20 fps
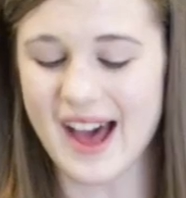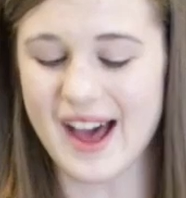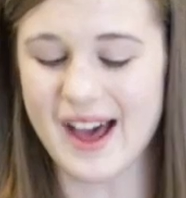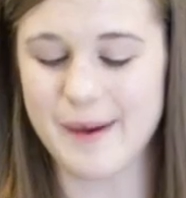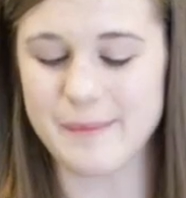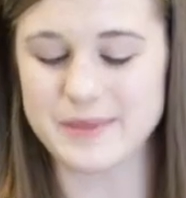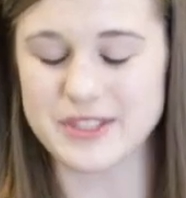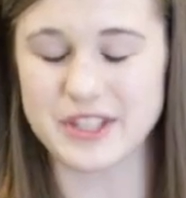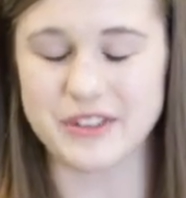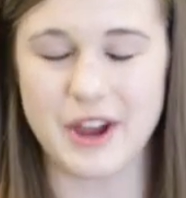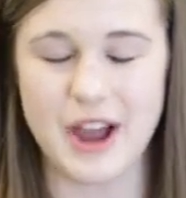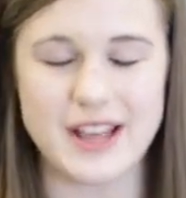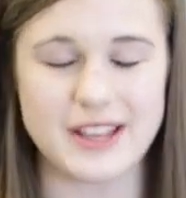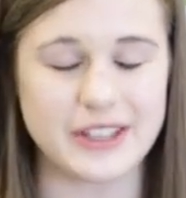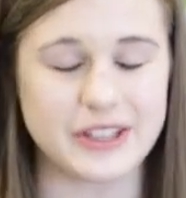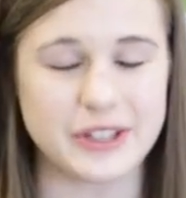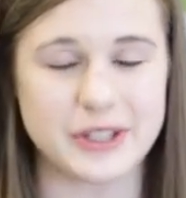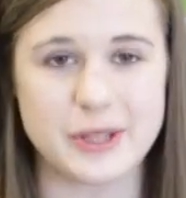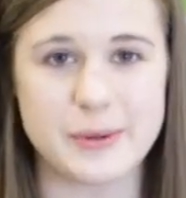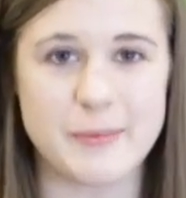um, so I
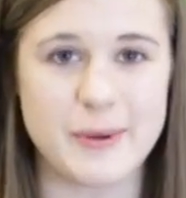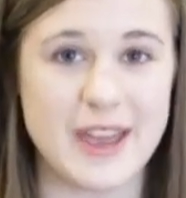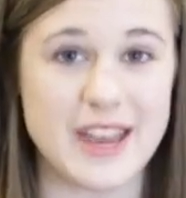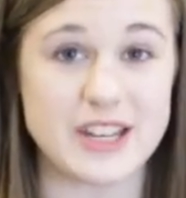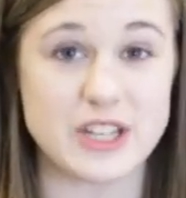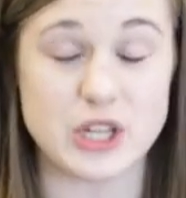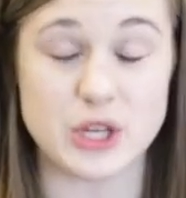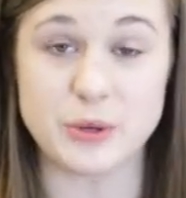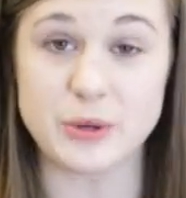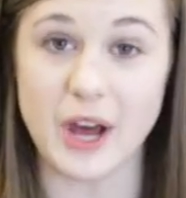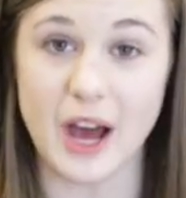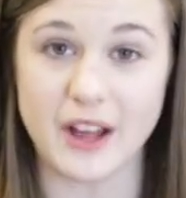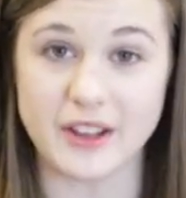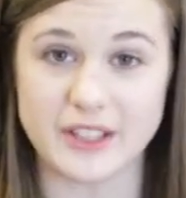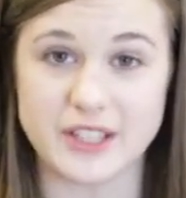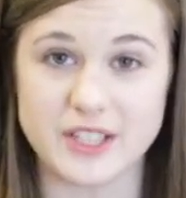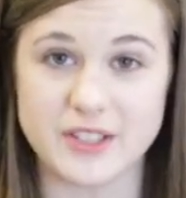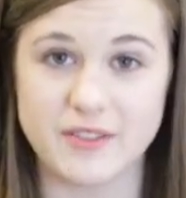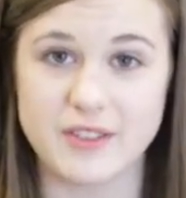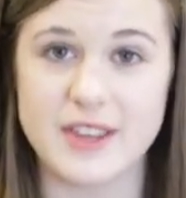literally paid two
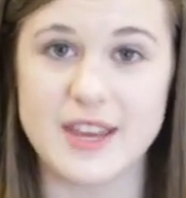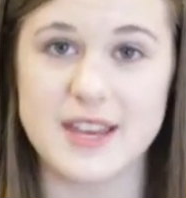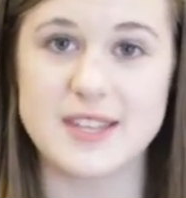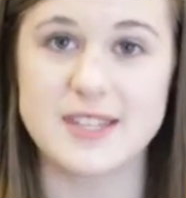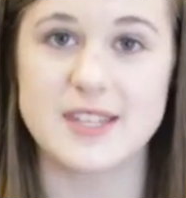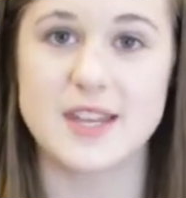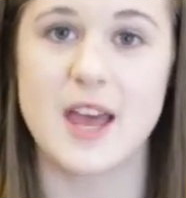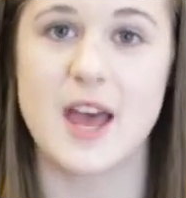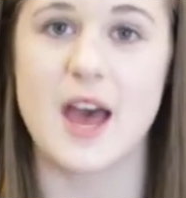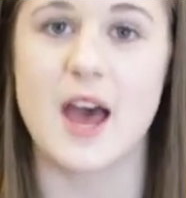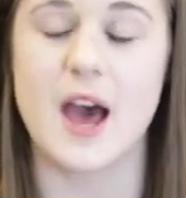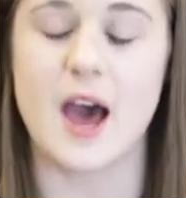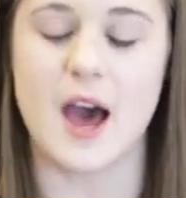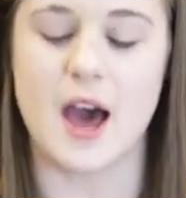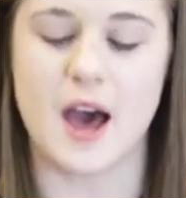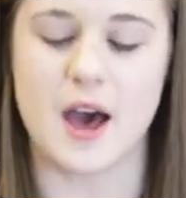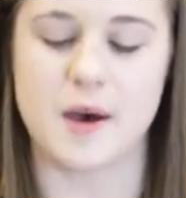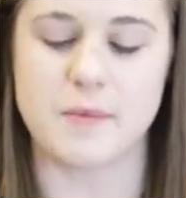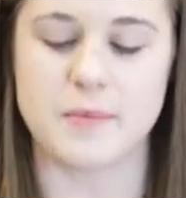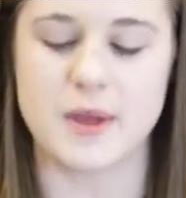dollars for this
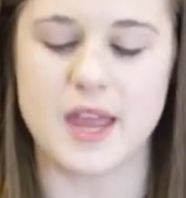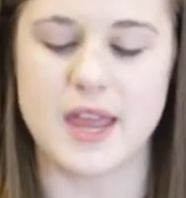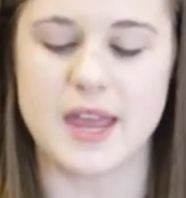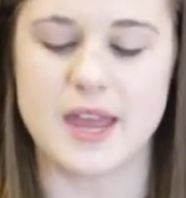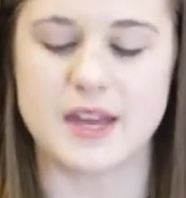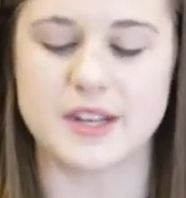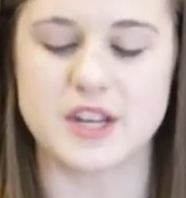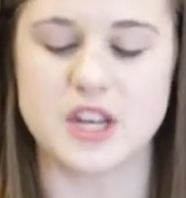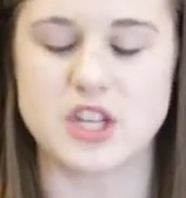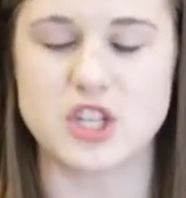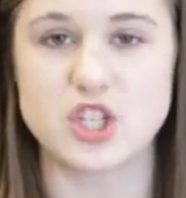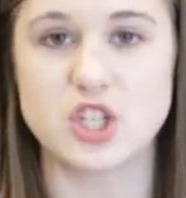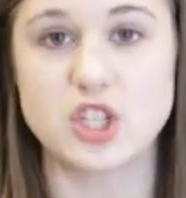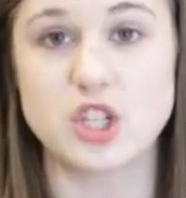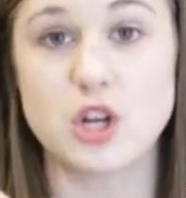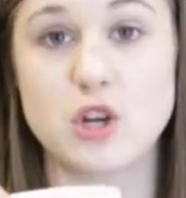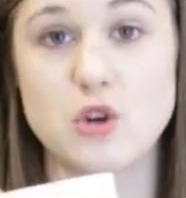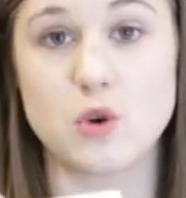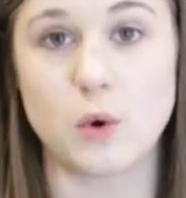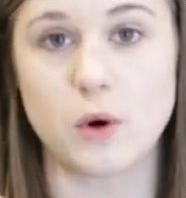um, and it's
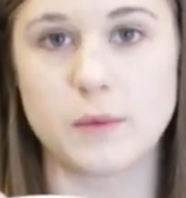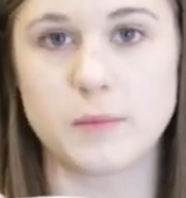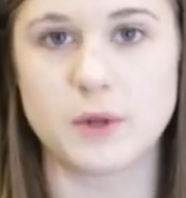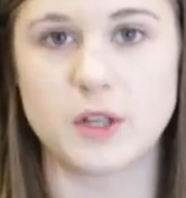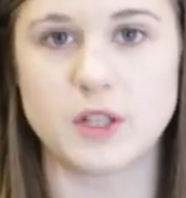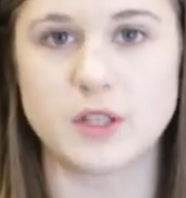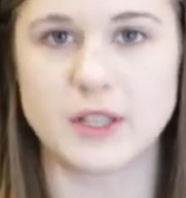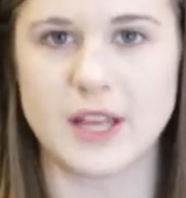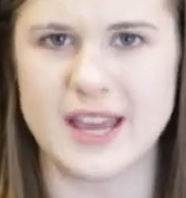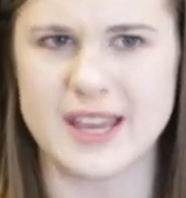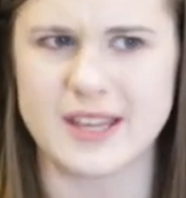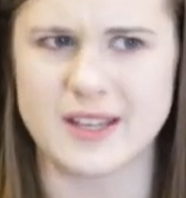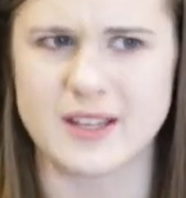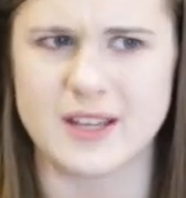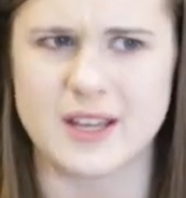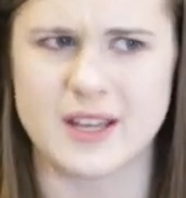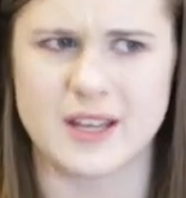just a normal like